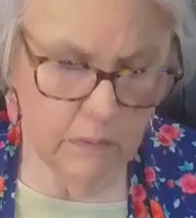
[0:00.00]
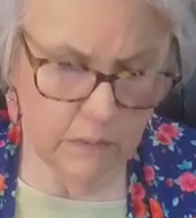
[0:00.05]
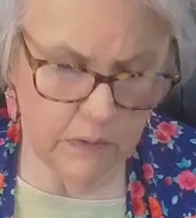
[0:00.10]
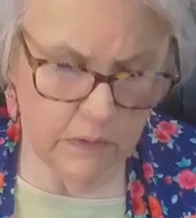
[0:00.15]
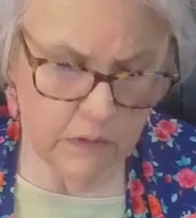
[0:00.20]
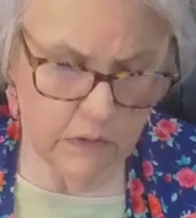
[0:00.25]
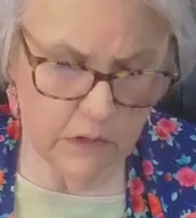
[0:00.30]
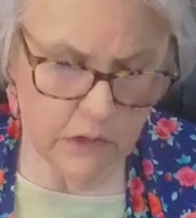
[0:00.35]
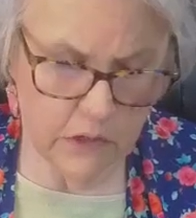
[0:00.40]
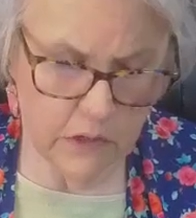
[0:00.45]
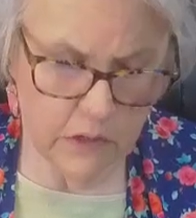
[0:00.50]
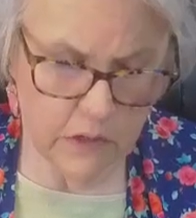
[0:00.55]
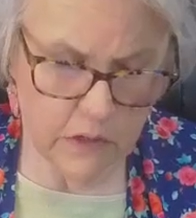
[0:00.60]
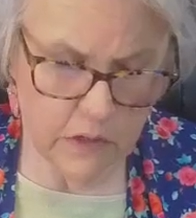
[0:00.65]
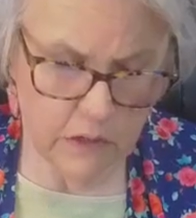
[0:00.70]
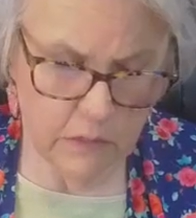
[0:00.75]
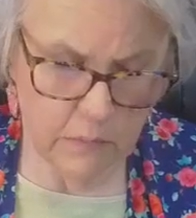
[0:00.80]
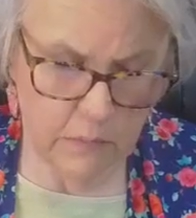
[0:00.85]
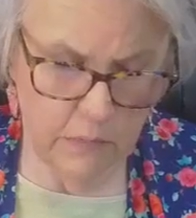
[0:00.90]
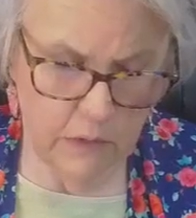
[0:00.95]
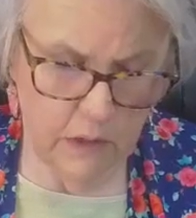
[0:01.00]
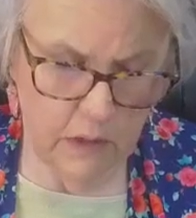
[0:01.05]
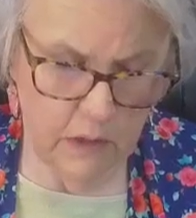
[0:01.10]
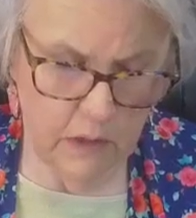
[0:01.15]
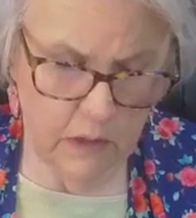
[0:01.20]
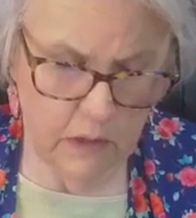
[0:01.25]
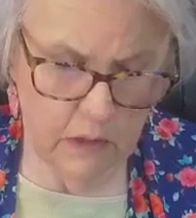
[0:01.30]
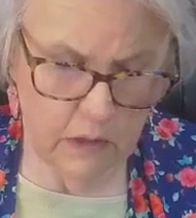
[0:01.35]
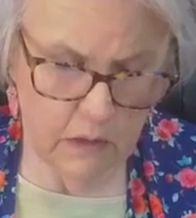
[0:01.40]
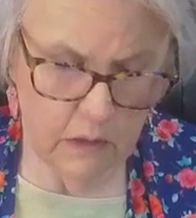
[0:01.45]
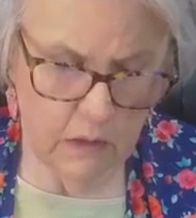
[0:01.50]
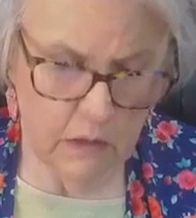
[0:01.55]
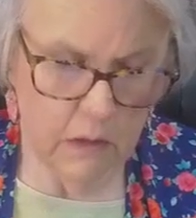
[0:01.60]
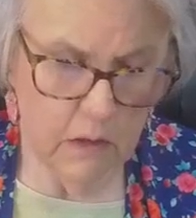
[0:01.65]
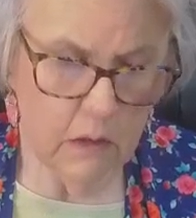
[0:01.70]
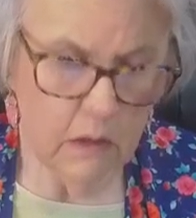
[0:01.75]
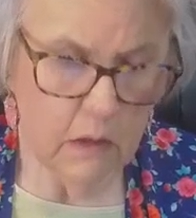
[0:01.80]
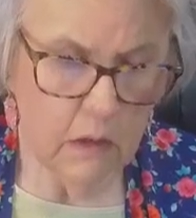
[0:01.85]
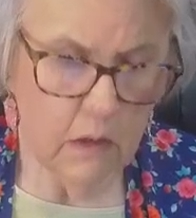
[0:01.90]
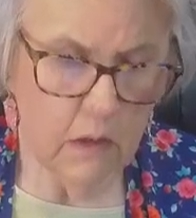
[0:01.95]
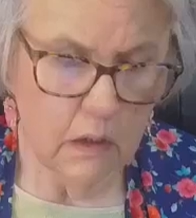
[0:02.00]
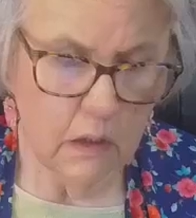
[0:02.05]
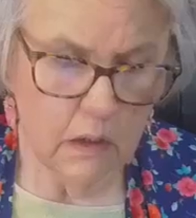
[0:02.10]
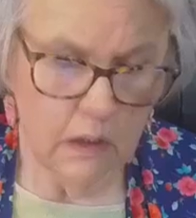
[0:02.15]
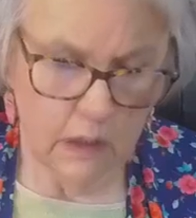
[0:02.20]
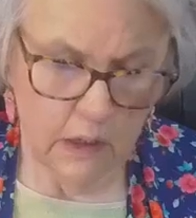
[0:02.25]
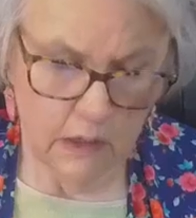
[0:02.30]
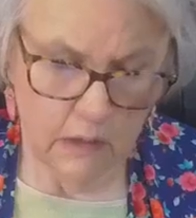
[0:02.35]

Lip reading: in just a minute. I